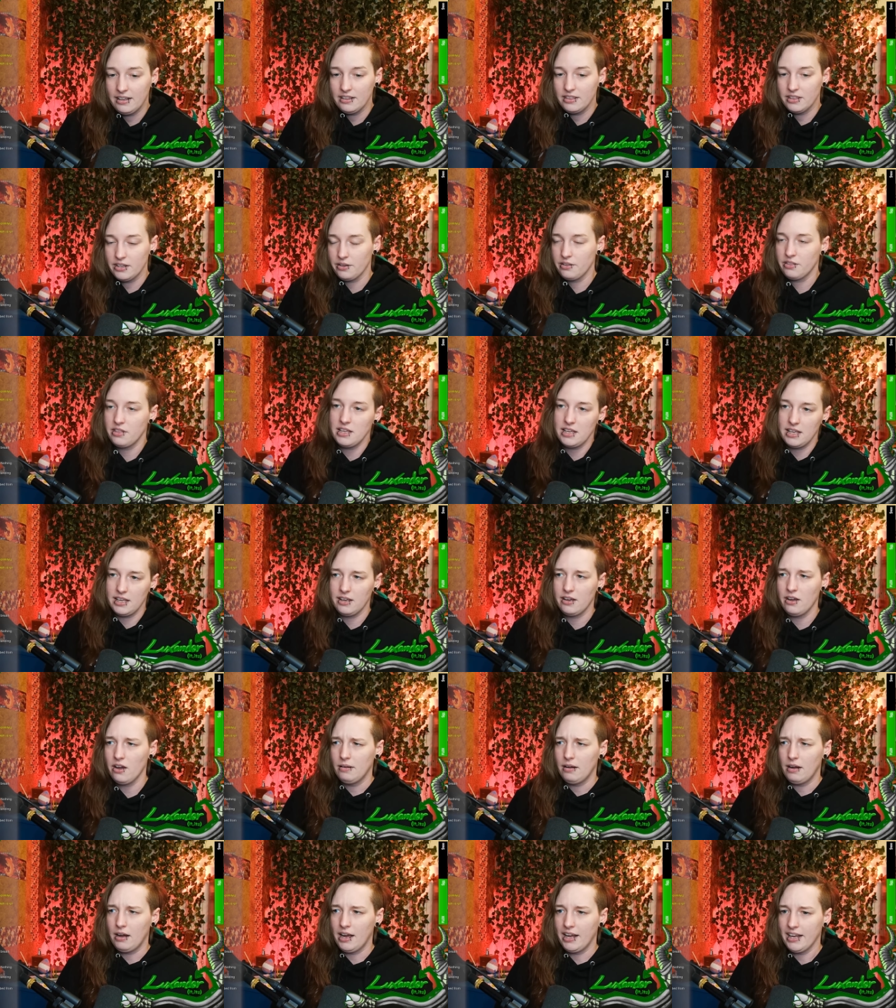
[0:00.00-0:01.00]
they're thinking,
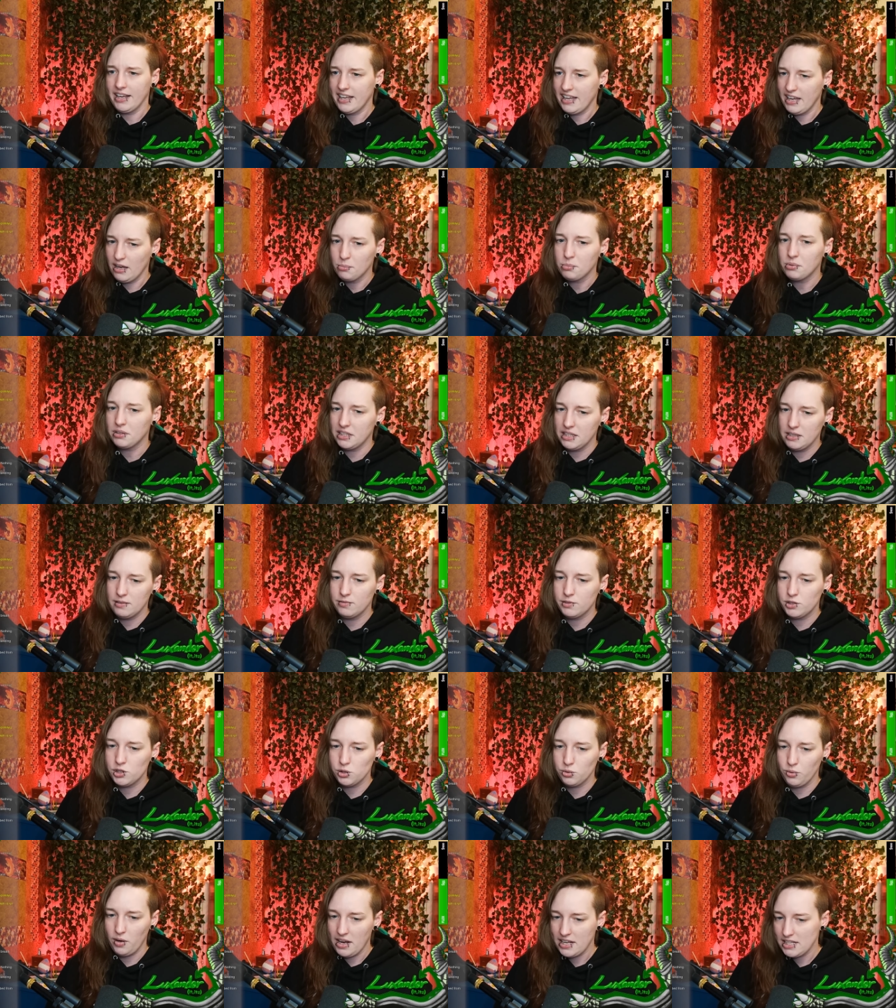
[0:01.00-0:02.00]
I can't believe
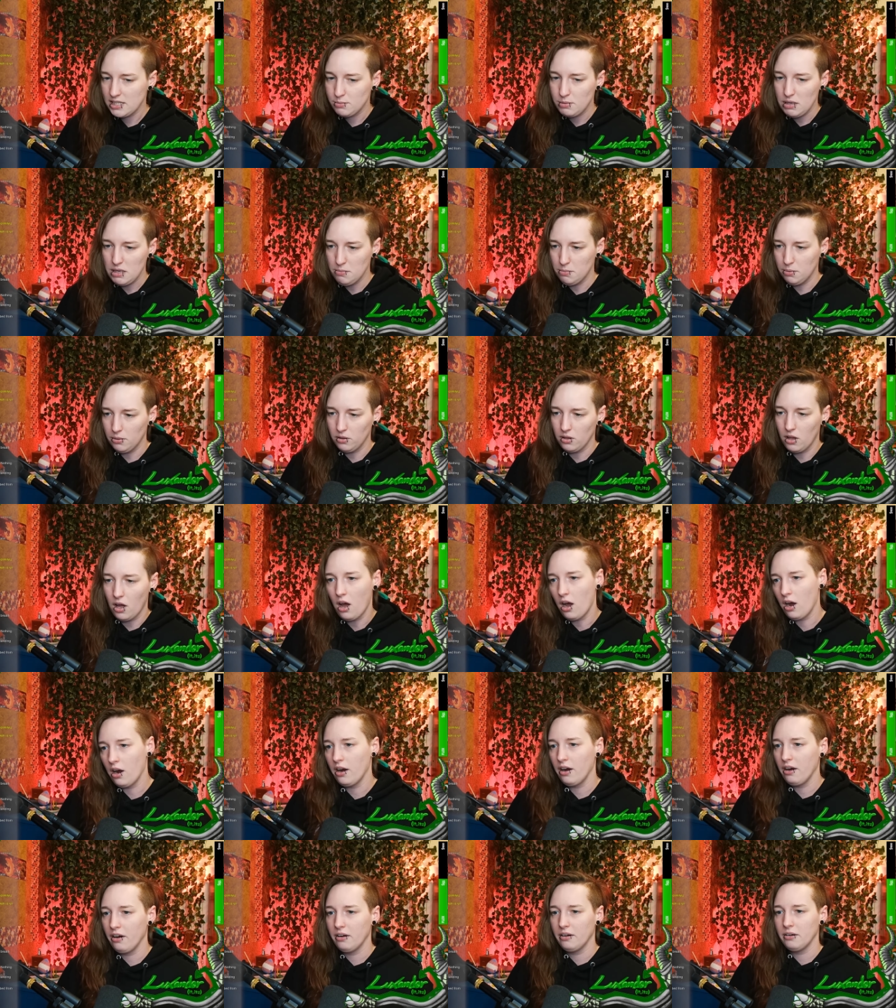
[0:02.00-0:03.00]
trans people
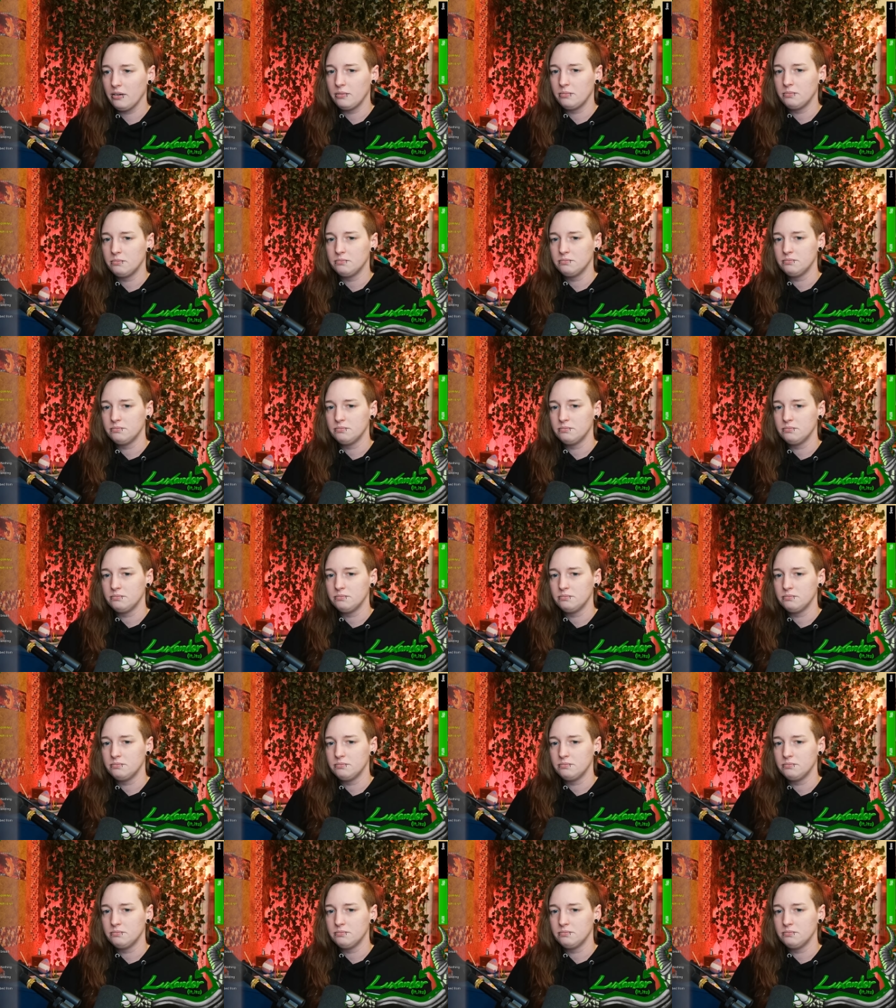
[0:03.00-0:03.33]
are